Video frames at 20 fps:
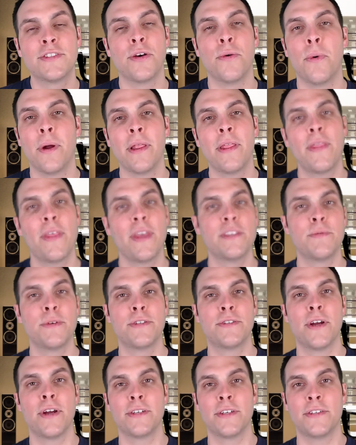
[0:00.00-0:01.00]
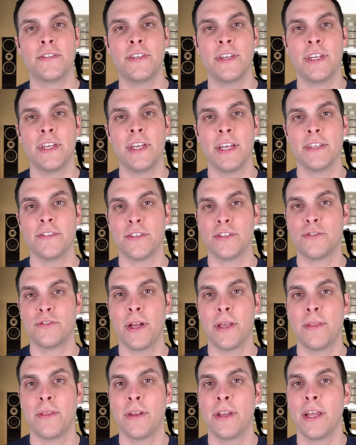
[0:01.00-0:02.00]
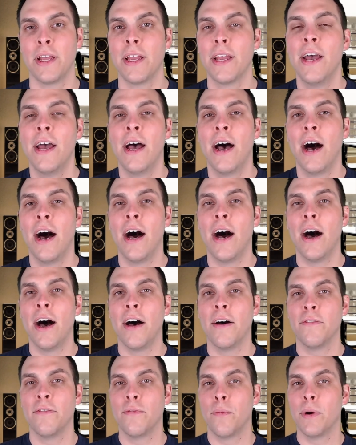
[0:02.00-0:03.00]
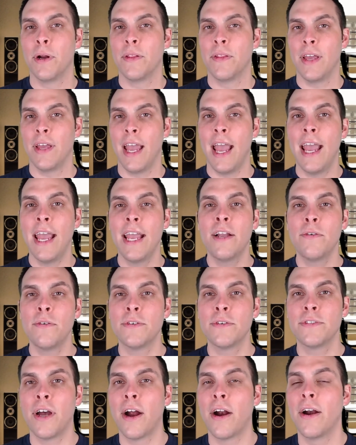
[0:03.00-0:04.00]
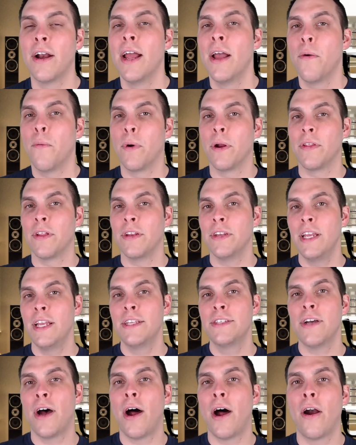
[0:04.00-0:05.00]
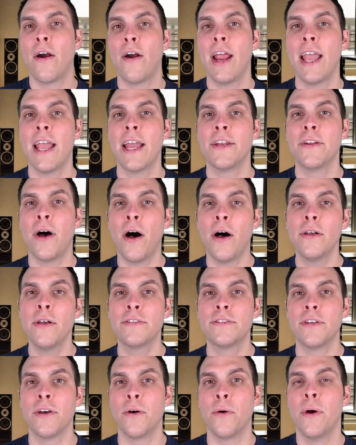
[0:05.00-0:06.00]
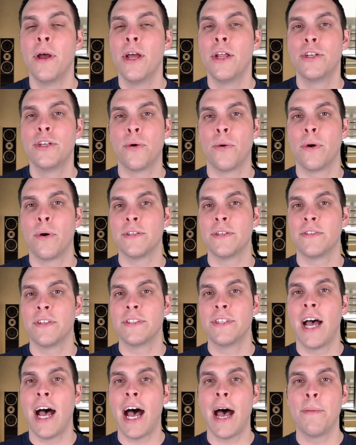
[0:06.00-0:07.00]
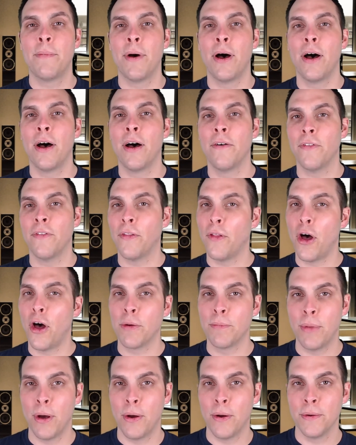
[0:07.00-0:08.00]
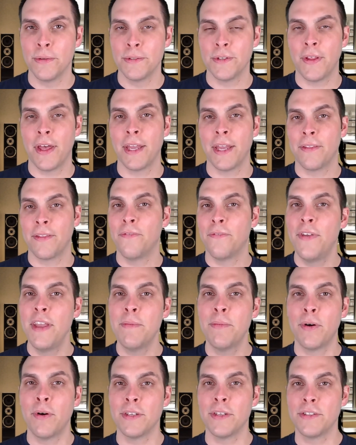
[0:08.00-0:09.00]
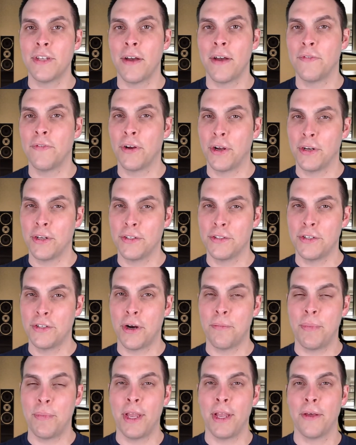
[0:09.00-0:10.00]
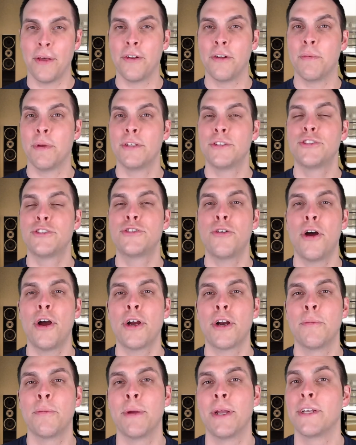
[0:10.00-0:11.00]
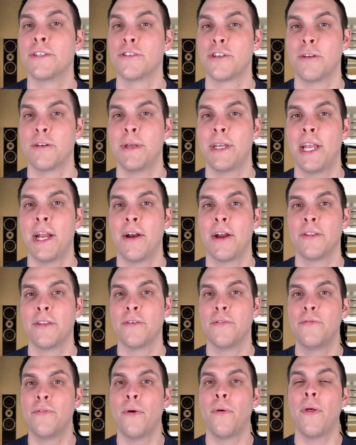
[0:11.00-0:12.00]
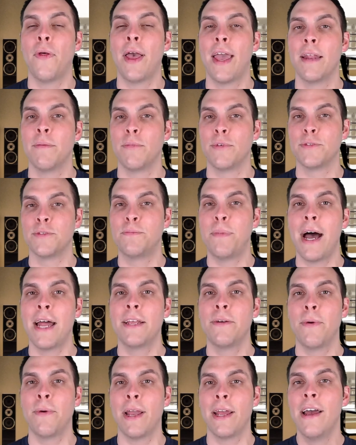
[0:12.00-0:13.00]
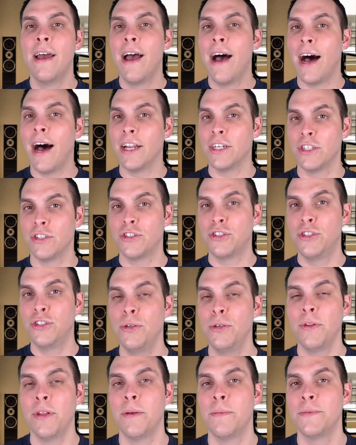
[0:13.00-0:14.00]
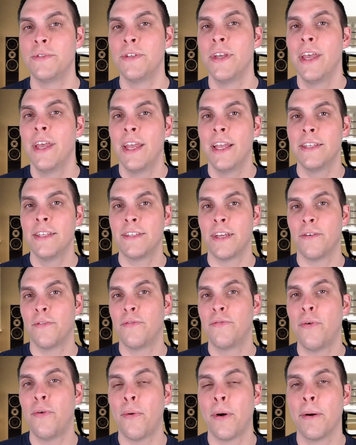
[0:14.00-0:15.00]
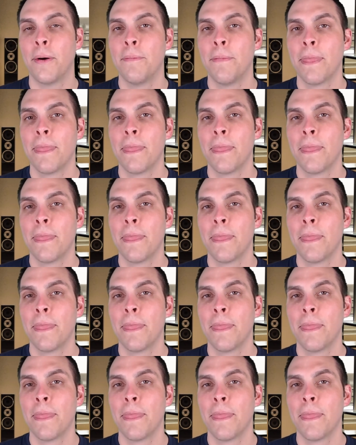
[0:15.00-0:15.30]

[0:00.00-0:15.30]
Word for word: So one of the things we start to see is a strengthening of where the ankles are, where the knees are, and also towards the top of the long bones, like the femur and stuff. They're going to start being a little bit stronger because they're going to be carrying the full animal's body weight on just two limbs instead of four.